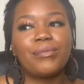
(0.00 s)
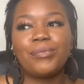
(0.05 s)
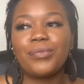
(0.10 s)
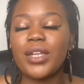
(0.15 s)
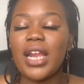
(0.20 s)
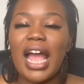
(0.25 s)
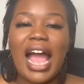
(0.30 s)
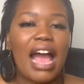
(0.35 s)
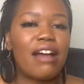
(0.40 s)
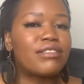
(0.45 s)

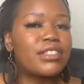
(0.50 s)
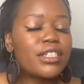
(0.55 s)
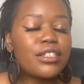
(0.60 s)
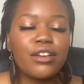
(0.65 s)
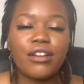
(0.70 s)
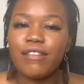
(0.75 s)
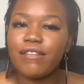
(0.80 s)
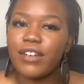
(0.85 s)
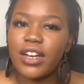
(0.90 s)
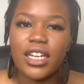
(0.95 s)
after
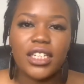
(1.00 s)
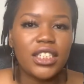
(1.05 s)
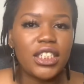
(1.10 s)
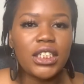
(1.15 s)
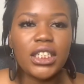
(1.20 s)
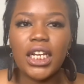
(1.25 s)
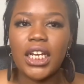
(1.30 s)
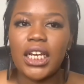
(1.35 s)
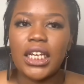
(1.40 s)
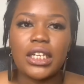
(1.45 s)
your first
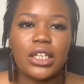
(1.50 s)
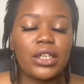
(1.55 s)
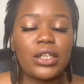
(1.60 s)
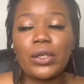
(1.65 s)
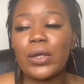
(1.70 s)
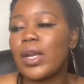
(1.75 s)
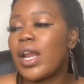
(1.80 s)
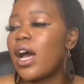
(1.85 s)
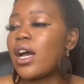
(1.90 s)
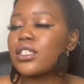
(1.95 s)
year, your
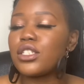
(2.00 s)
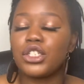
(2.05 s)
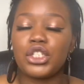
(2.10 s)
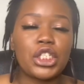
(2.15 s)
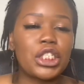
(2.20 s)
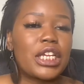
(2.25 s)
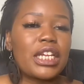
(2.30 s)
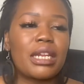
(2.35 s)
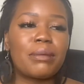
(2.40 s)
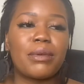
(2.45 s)
locks are
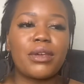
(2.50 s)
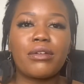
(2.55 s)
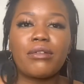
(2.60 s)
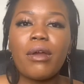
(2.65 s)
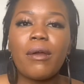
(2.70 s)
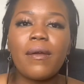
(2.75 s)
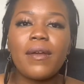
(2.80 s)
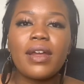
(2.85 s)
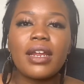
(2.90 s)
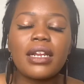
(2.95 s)
just going to be
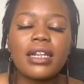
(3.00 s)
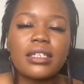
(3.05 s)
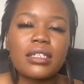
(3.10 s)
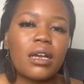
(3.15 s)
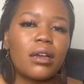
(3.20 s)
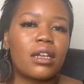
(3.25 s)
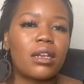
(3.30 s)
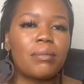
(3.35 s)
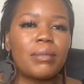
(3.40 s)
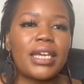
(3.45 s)
growing. There's not
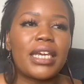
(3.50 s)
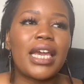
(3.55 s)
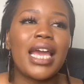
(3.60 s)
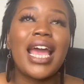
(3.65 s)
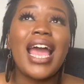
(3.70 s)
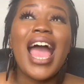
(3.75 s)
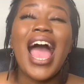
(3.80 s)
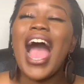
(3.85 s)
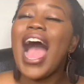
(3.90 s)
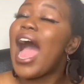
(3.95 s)
going to be
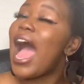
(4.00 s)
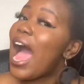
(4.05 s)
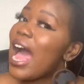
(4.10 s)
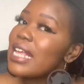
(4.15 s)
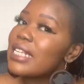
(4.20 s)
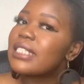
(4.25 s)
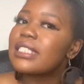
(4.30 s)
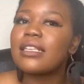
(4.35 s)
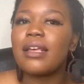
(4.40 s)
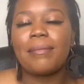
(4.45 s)

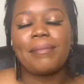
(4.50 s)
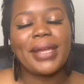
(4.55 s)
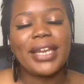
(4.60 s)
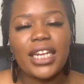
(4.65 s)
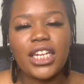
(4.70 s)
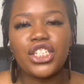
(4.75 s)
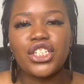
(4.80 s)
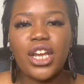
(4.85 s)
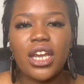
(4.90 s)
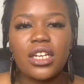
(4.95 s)
as many
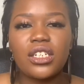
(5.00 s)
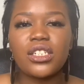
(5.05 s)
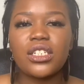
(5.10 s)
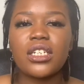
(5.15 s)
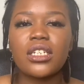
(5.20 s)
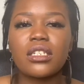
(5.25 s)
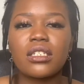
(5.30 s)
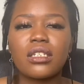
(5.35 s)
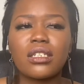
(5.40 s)
changes.